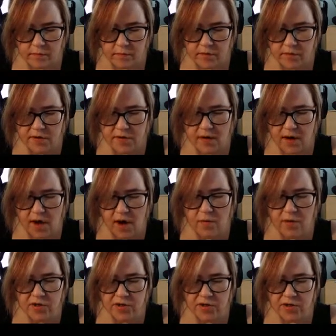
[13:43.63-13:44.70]
It's like, how
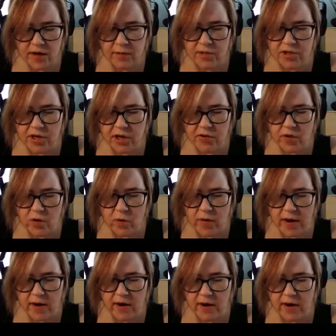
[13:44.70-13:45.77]
much damage can the
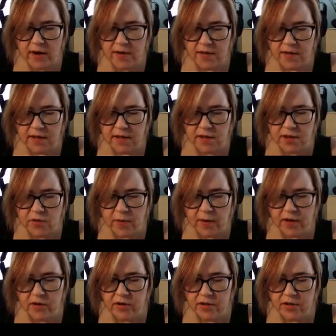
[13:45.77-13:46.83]
queen honestly do by
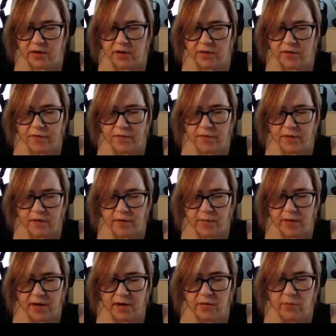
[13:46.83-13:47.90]
herself? I
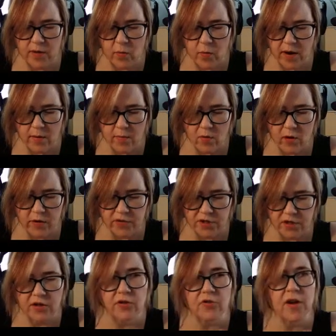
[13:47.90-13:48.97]
mean, it would be way more if she'd
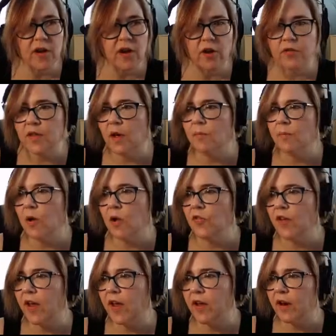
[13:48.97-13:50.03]
go take out that multi
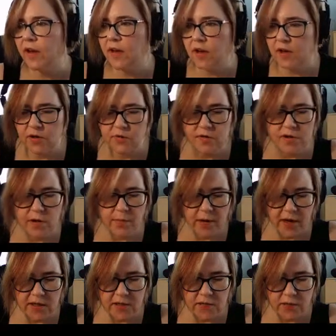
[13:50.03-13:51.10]
and I could use the
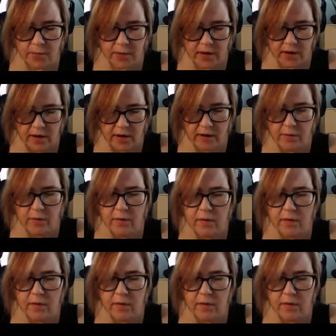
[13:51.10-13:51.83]
bats for backup.